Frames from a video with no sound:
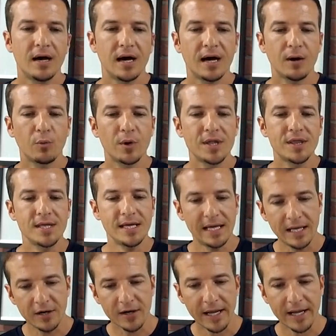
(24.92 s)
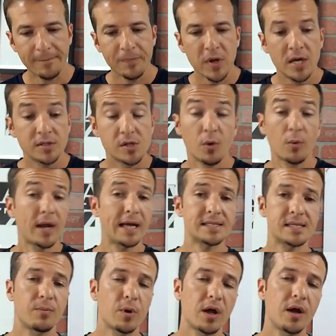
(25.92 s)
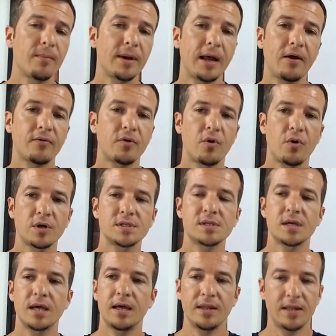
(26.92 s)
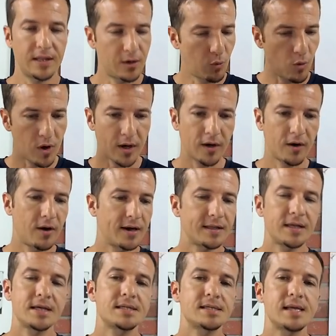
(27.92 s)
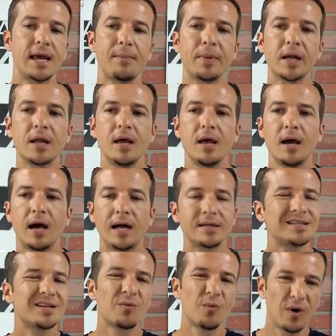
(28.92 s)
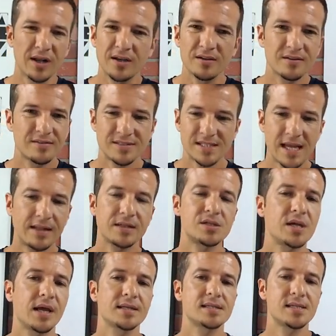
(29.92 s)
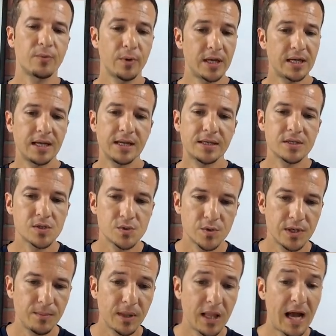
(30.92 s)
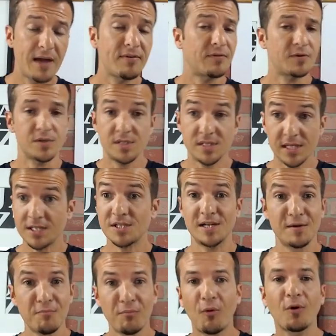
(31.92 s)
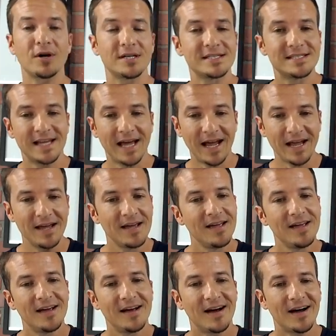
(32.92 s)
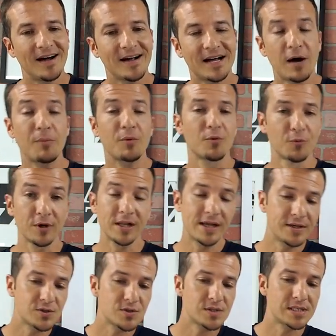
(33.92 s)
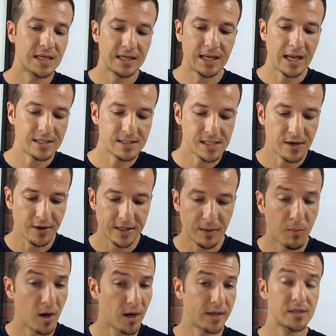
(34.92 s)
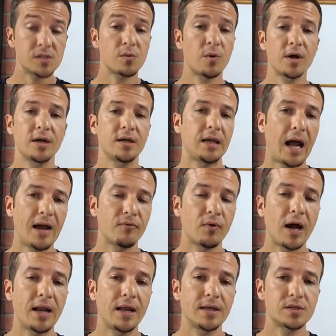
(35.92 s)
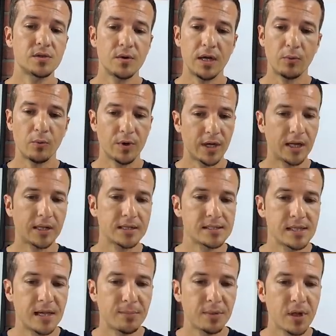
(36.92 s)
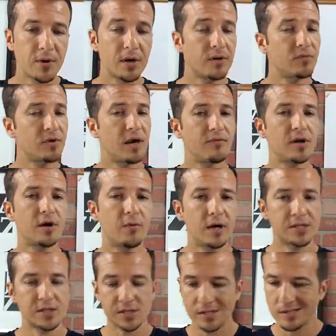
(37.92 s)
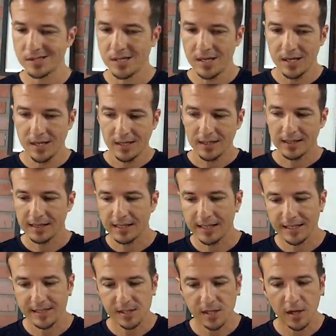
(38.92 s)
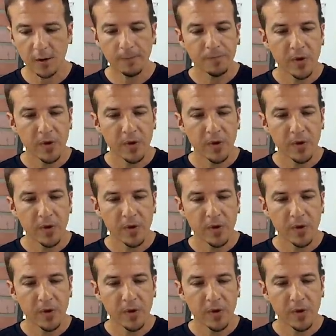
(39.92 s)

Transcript: with the internet. So we got someone coming out, of course, and they're working on it, they say, but didn't want to take the chance that we didn't get to stream live after such an important day. A couple really interesting days here in the market, so we're going to dive right into it. We'll get this uploaded. If you have any questions, let us know.